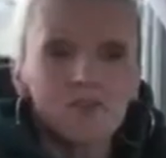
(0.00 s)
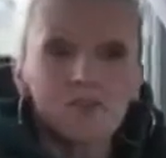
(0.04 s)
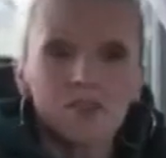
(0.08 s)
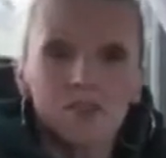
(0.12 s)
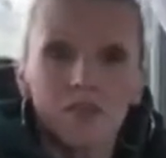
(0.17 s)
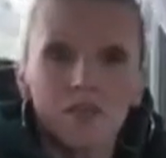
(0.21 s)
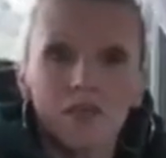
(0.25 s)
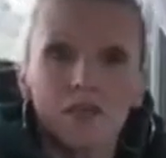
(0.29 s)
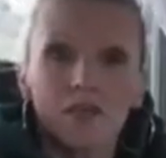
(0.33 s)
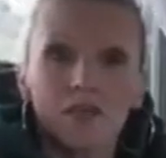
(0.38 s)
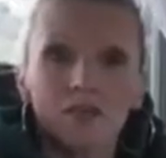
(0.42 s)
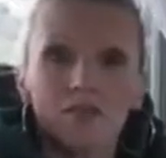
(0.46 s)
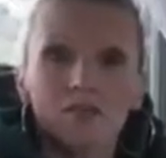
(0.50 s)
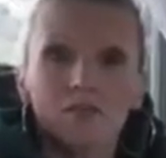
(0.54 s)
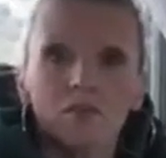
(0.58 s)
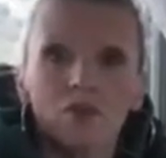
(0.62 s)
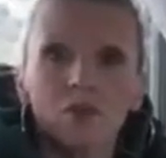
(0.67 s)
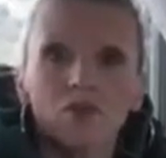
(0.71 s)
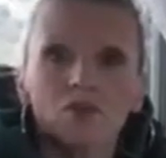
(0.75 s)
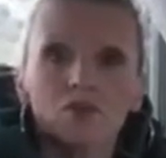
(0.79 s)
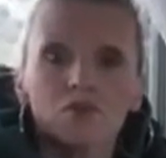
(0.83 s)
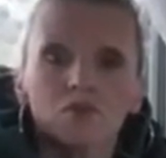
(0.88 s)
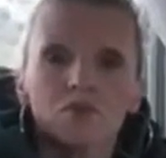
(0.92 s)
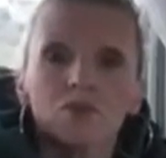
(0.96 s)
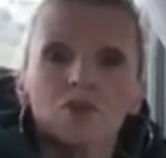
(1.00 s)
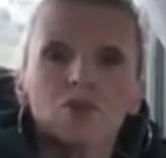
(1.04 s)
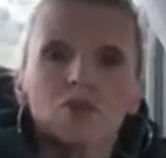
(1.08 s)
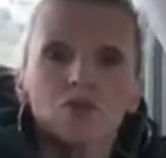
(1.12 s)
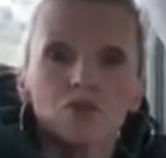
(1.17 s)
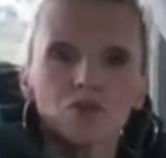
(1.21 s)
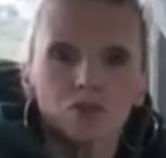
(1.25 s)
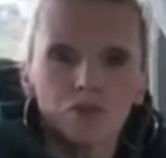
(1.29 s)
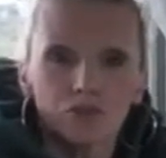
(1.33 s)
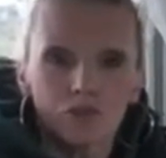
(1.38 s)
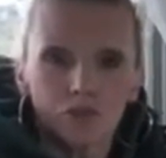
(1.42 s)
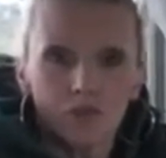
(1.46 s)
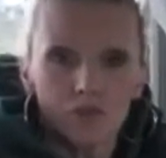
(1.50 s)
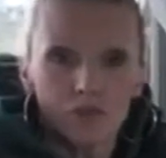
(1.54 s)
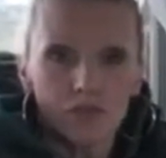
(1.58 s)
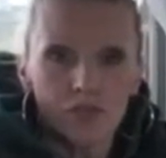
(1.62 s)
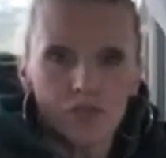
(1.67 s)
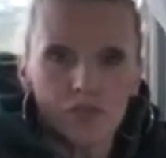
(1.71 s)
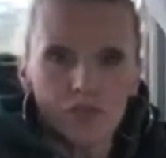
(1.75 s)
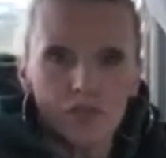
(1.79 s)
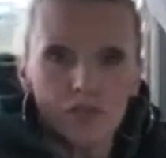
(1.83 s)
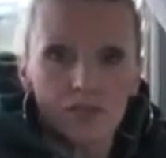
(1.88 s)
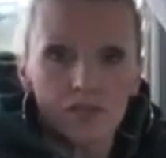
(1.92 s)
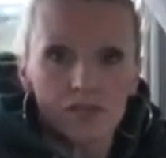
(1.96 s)
of seeing the most beautiful
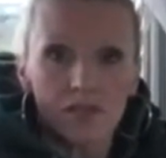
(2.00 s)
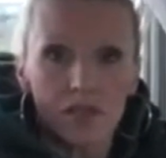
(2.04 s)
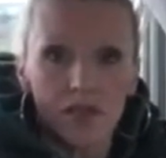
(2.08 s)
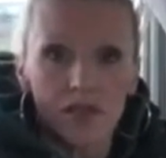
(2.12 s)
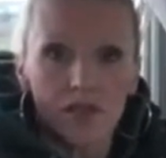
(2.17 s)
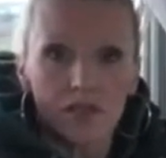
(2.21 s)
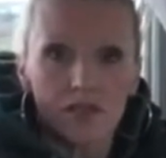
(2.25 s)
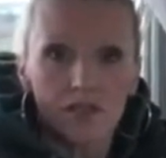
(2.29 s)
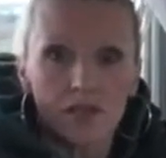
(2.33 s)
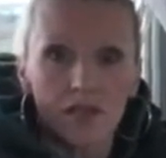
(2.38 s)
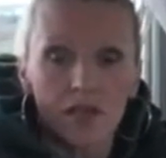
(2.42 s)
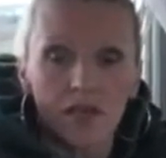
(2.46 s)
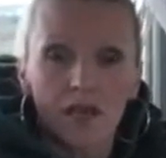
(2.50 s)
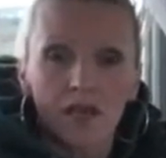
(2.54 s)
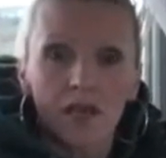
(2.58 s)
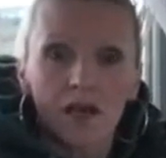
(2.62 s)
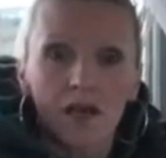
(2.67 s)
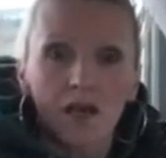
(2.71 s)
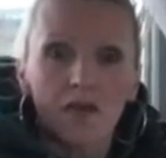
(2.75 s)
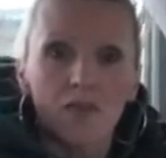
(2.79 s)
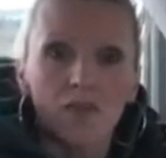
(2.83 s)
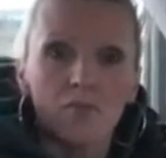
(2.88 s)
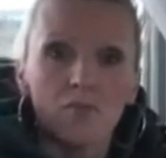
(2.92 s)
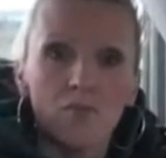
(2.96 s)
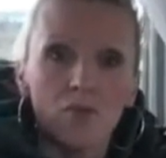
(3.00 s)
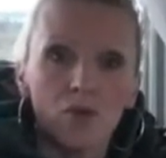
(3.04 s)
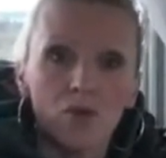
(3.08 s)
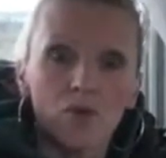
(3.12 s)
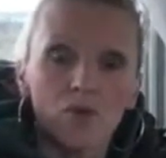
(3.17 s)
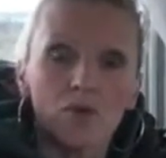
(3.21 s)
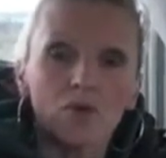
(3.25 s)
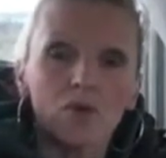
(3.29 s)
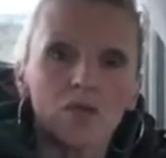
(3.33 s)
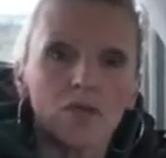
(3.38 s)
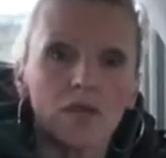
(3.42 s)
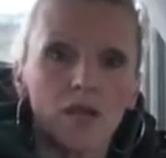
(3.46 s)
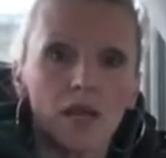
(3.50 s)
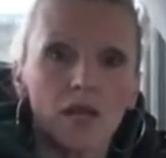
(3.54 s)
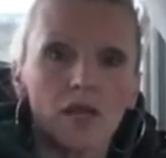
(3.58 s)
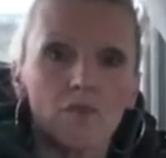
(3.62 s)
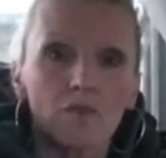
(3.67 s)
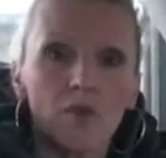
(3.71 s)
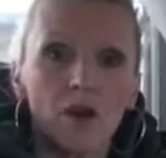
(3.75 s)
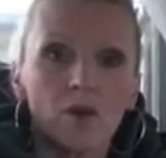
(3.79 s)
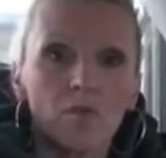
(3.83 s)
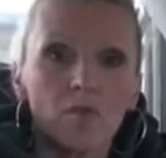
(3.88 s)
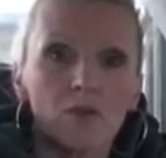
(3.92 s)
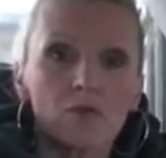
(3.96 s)
sunset, and the moon
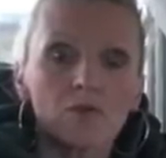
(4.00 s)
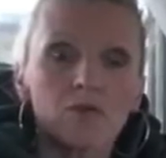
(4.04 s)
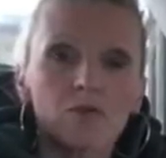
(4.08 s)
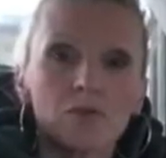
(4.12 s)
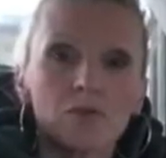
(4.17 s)
came up, it